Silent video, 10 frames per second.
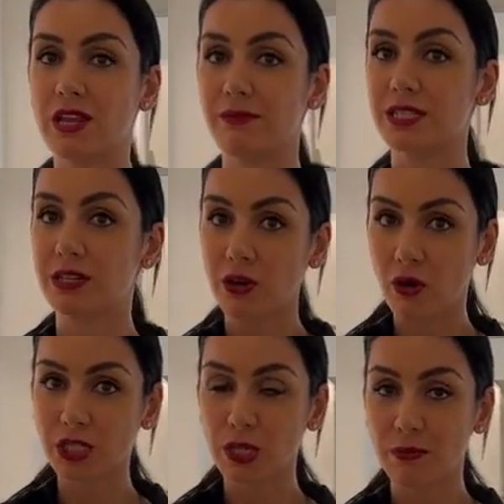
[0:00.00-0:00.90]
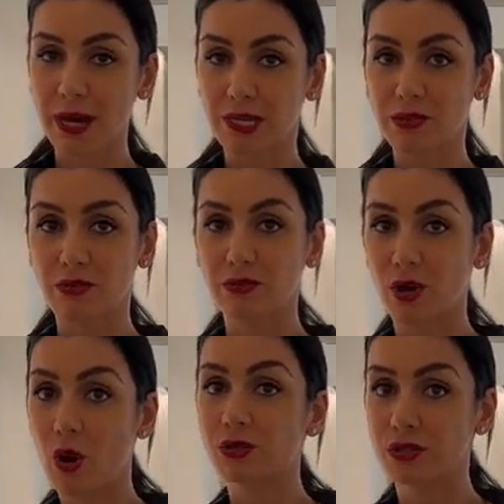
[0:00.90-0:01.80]
them as a cocktail bag, so you
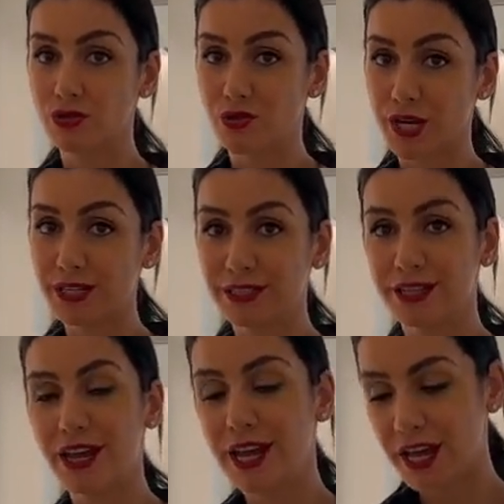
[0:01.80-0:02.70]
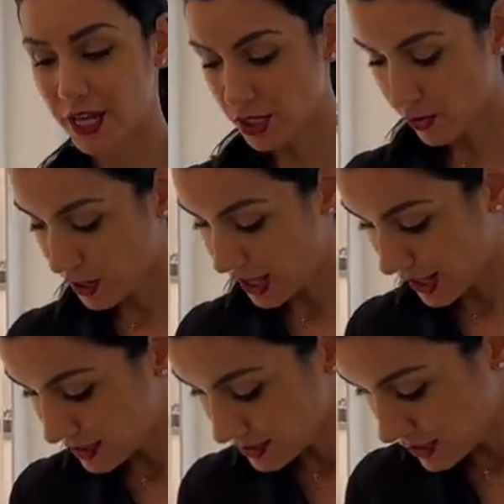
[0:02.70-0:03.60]
could hold a drink in your
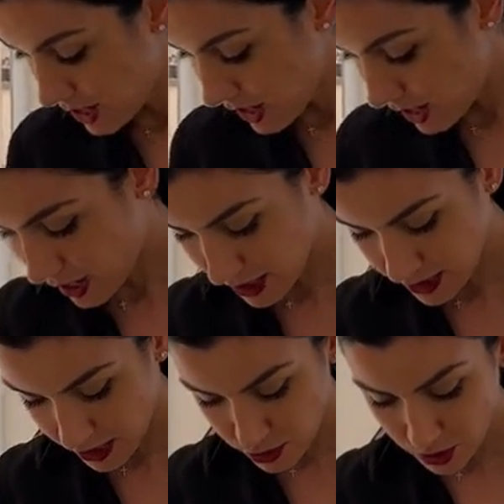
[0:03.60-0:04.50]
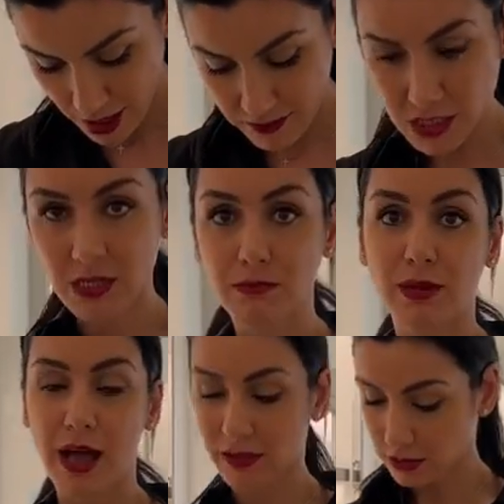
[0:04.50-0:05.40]
hands. And they do have it in
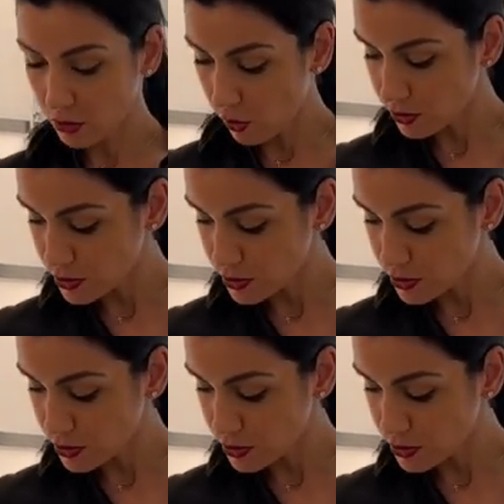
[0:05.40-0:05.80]
black or